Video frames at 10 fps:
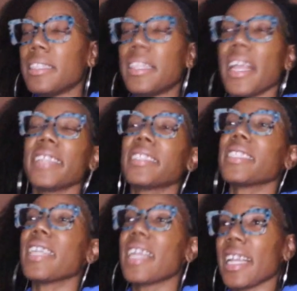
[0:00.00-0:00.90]
This
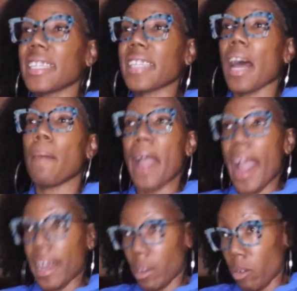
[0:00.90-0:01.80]
is a
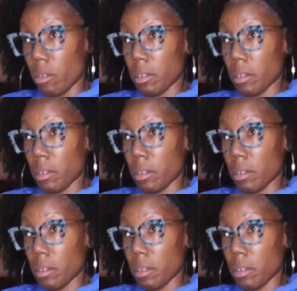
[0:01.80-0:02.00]
battle.